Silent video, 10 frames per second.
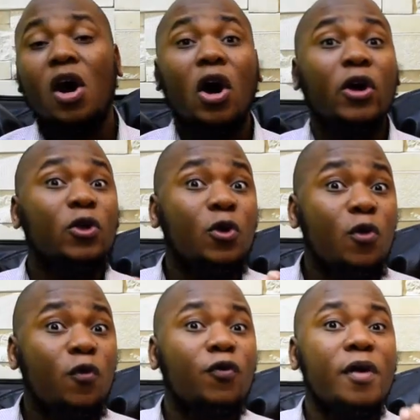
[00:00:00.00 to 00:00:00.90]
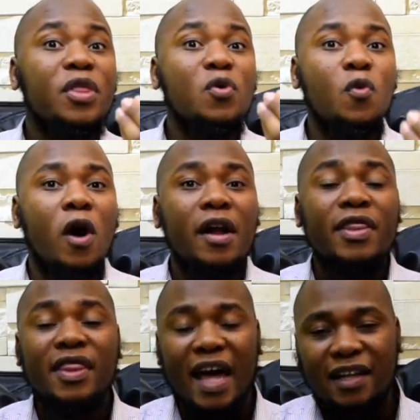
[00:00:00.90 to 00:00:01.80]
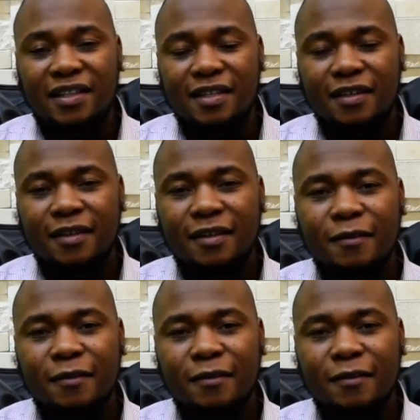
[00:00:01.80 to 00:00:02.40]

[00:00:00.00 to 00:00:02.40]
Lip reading: Are you from the one that